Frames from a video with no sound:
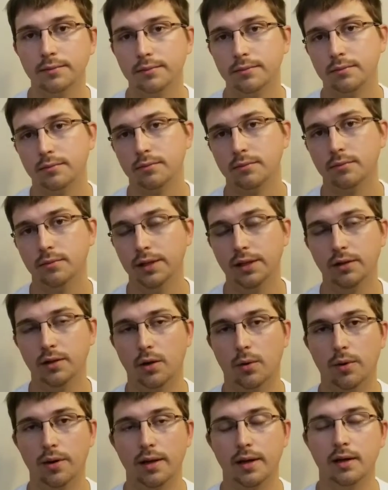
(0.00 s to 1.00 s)
We didn't know
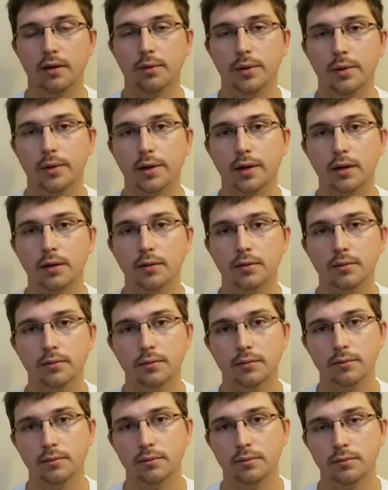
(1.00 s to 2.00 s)
where the hell we were.
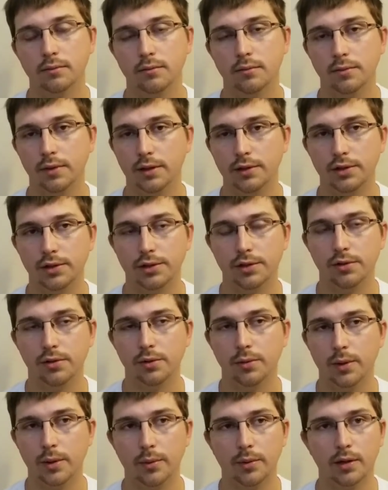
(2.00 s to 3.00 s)
We just knew we
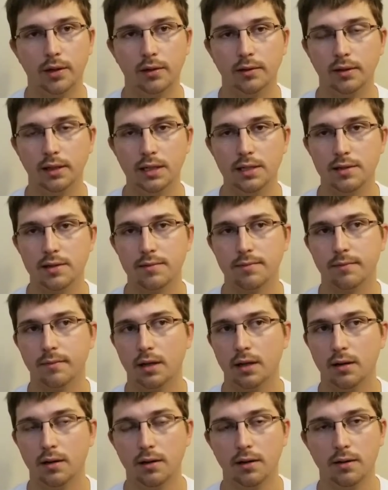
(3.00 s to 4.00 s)
were at least
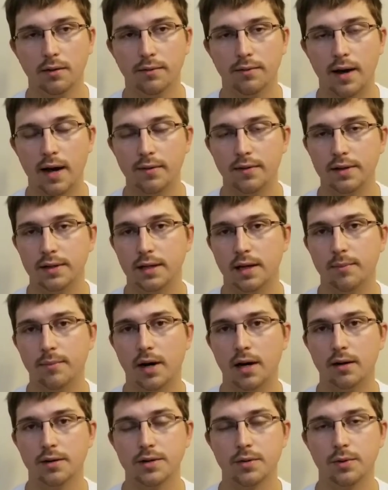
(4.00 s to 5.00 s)
5 to 10
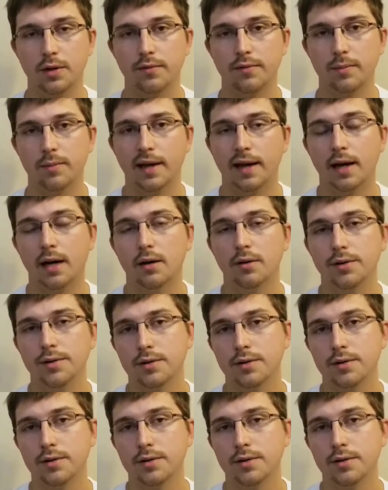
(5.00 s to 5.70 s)
miles away from the house.